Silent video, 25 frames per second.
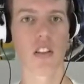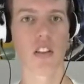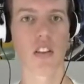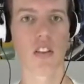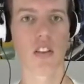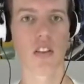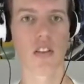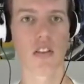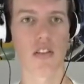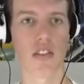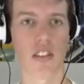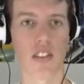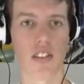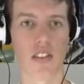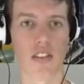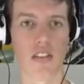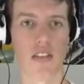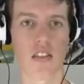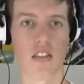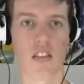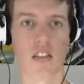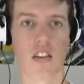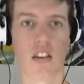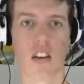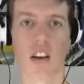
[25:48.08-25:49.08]
Who's
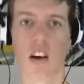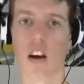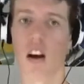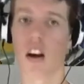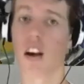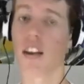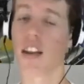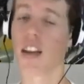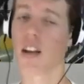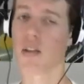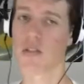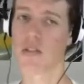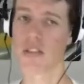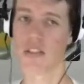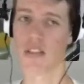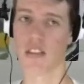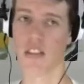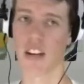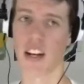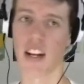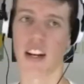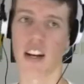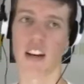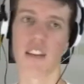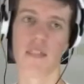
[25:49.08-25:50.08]
this? Oh, that was
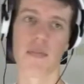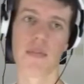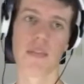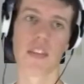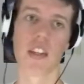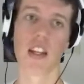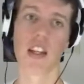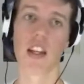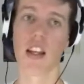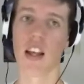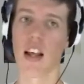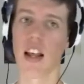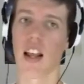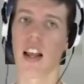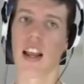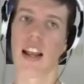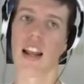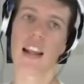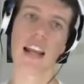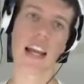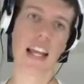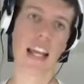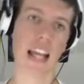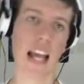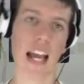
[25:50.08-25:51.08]
Serena.
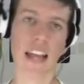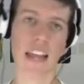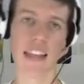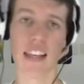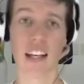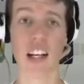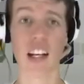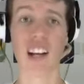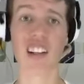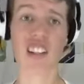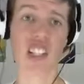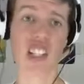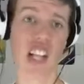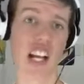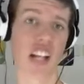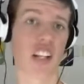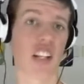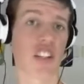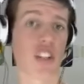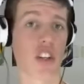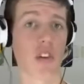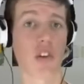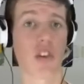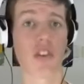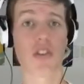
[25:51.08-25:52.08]
I think I'll
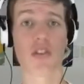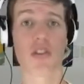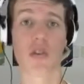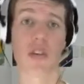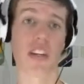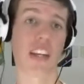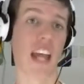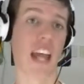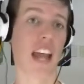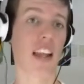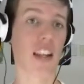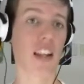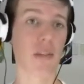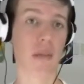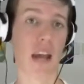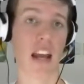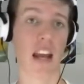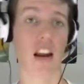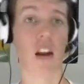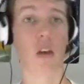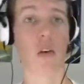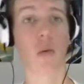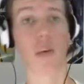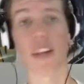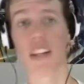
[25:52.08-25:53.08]
challenge you to a daily
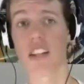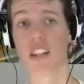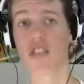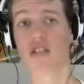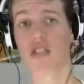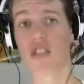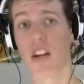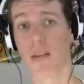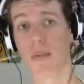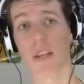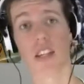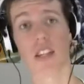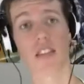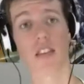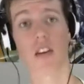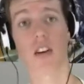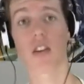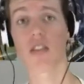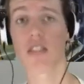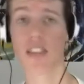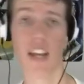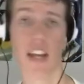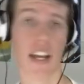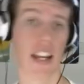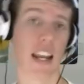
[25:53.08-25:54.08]
battle when this trip is all
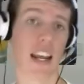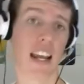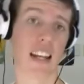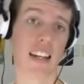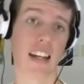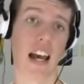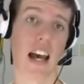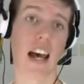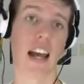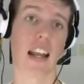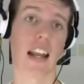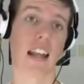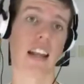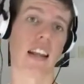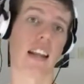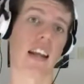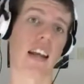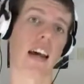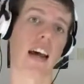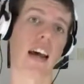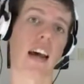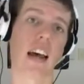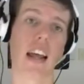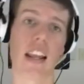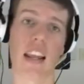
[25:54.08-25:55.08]
said and done.
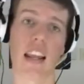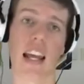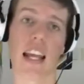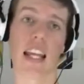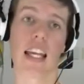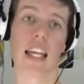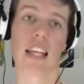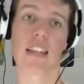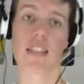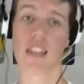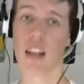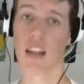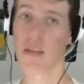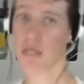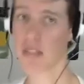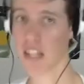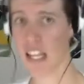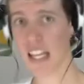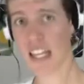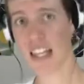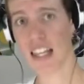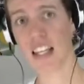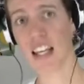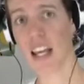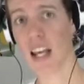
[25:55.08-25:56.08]
Seems
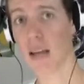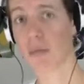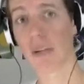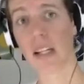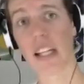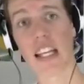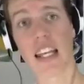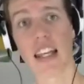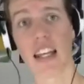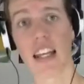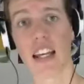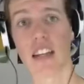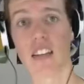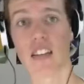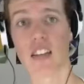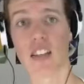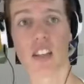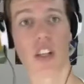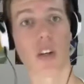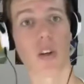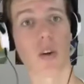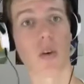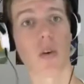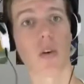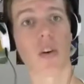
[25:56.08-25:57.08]
like the neighborly thing to
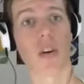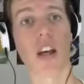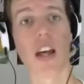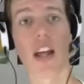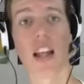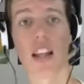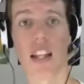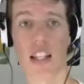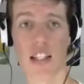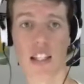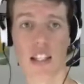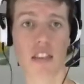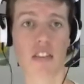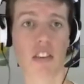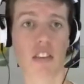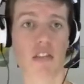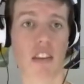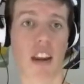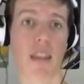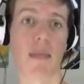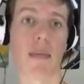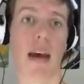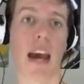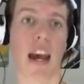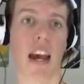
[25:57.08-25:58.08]
do. Let's have a
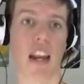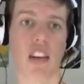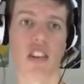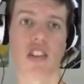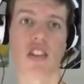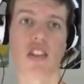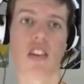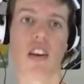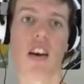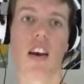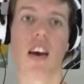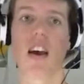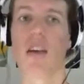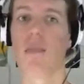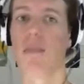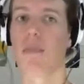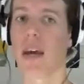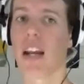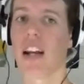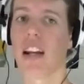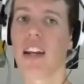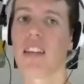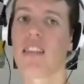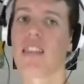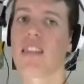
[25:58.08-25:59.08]
rematch.
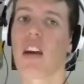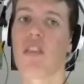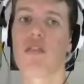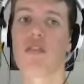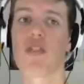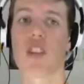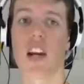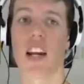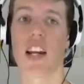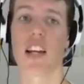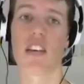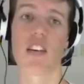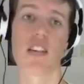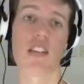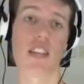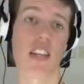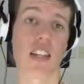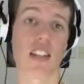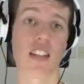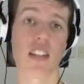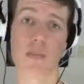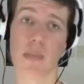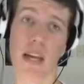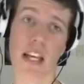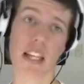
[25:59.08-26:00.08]
Battling tough trainers
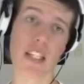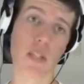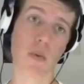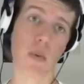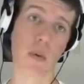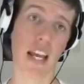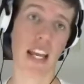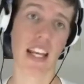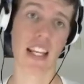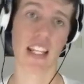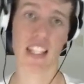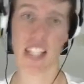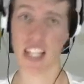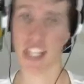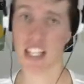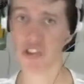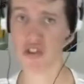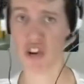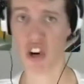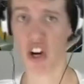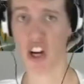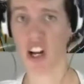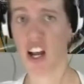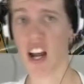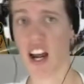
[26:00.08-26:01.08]
is the best way to get
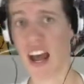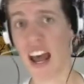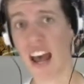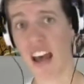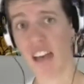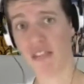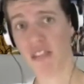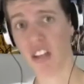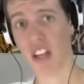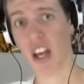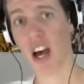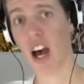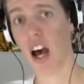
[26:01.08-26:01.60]
stronger after